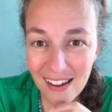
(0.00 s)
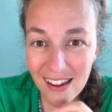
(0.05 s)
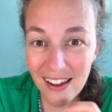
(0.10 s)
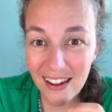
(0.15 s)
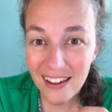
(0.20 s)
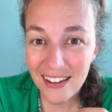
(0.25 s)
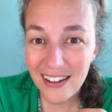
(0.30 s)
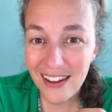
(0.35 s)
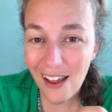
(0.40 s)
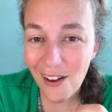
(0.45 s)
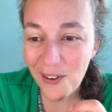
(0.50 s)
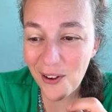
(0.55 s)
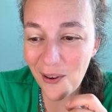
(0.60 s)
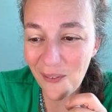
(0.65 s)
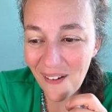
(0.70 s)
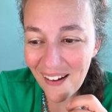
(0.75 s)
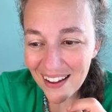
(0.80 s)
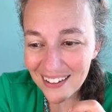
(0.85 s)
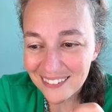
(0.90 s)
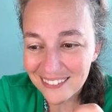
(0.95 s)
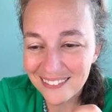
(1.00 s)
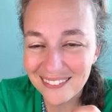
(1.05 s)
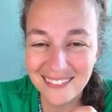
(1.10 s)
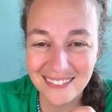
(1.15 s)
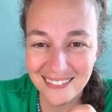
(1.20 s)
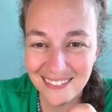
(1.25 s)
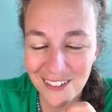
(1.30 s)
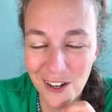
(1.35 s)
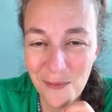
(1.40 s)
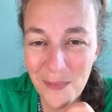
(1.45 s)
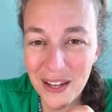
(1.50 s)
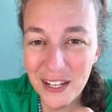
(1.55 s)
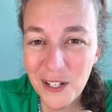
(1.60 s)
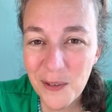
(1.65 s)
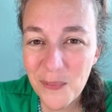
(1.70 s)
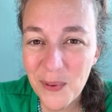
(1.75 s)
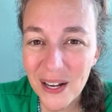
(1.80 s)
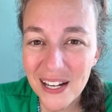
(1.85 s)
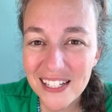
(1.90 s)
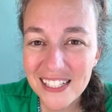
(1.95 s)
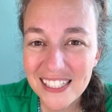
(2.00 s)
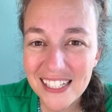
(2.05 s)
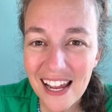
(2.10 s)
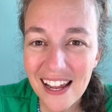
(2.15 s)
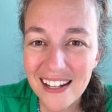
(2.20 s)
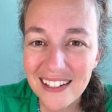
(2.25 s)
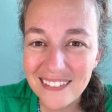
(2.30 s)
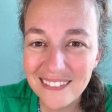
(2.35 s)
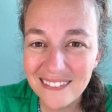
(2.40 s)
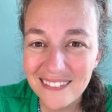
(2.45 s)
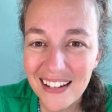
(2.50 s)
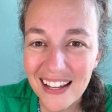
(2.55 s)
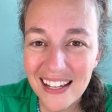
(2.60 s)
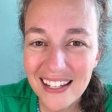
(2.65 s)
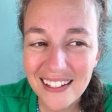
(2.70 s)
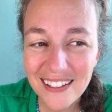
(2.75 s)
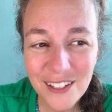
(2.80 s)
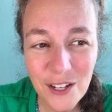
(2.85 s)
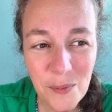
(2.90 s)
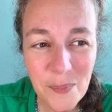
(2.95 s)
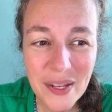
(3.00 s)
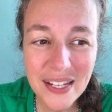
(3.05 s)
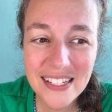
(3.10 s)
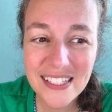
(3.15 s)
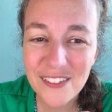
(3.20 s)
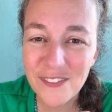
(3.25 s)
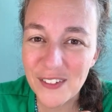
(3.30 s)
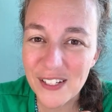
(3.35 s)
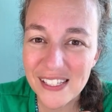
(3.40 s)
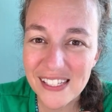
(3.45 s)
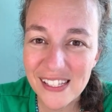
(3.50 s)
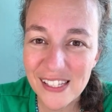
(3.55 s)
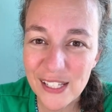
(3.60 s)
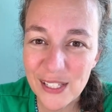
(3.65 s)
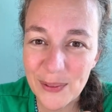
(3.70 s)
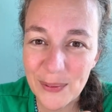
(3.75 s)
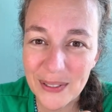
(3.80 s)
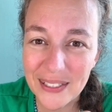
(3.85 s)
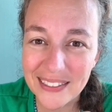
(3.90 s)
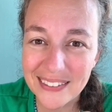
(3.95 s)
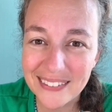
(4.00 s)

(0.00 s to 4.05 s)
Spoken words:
Now go on. Go make your brand shine and go make a difference in this world.